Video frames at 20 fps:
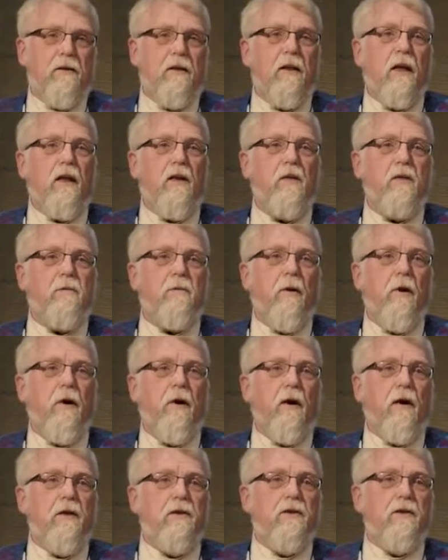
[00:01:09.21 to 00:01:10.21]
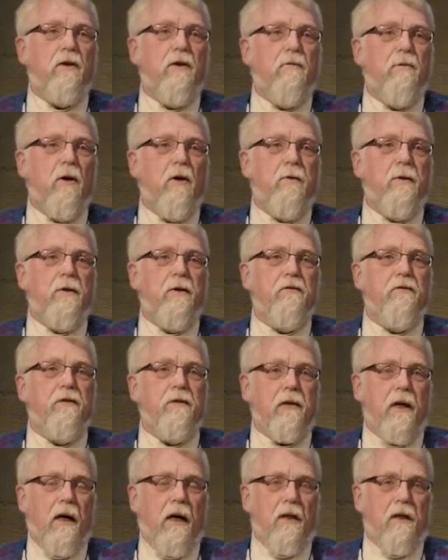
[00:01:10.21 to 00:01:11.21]
So let us pause in a moment
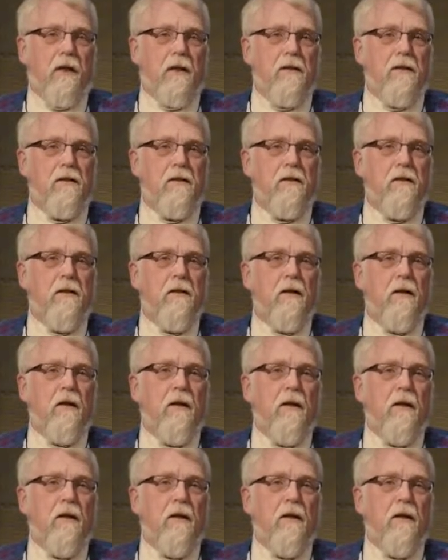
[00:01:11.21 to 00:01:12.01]
of silence